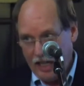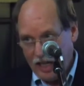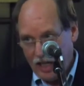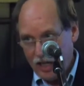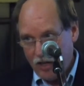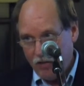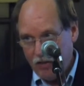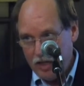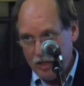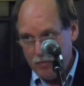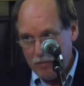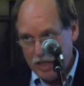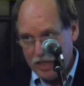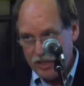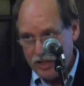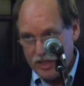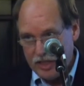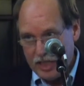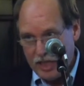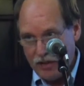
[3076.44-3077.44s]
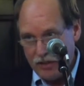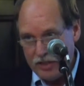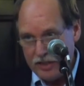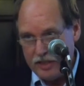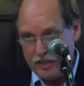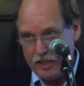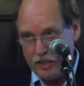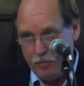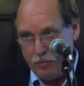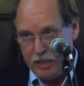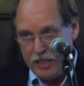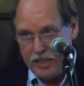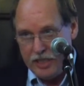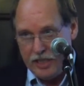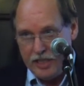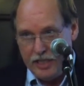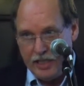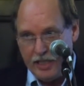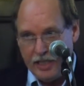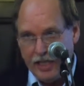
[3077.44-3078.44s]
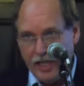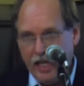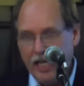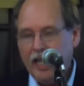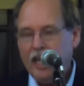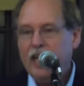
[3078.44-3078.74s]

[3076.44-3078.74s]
I already mentioned how the CBD